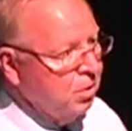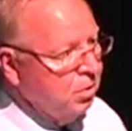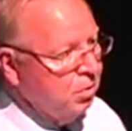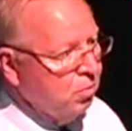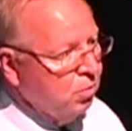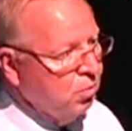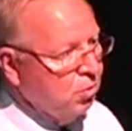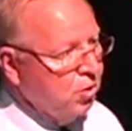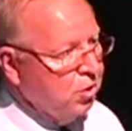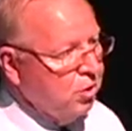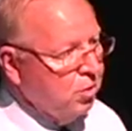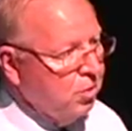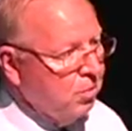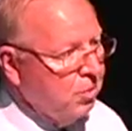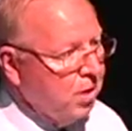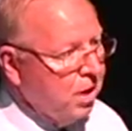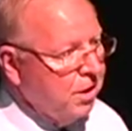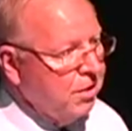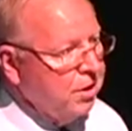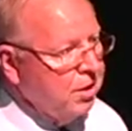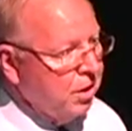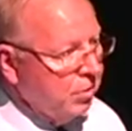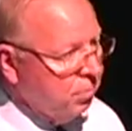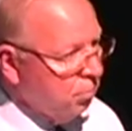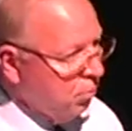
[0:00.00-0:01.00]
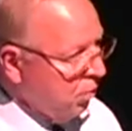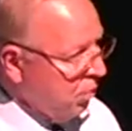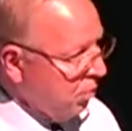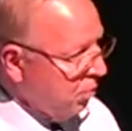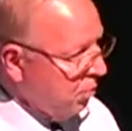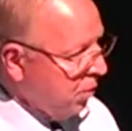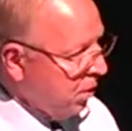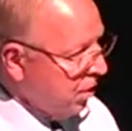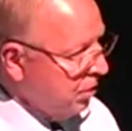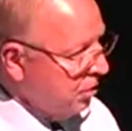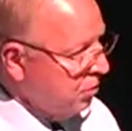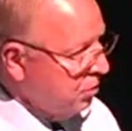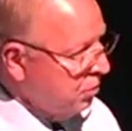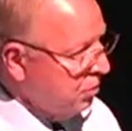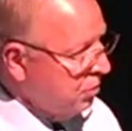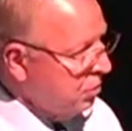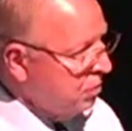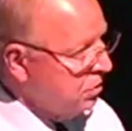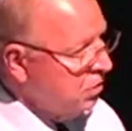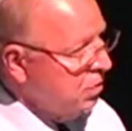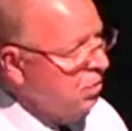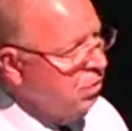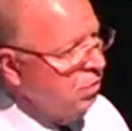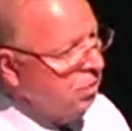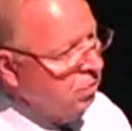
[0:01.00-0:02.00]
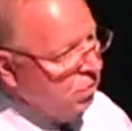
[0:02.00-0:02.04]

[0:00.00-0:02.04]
worrying about hip replacements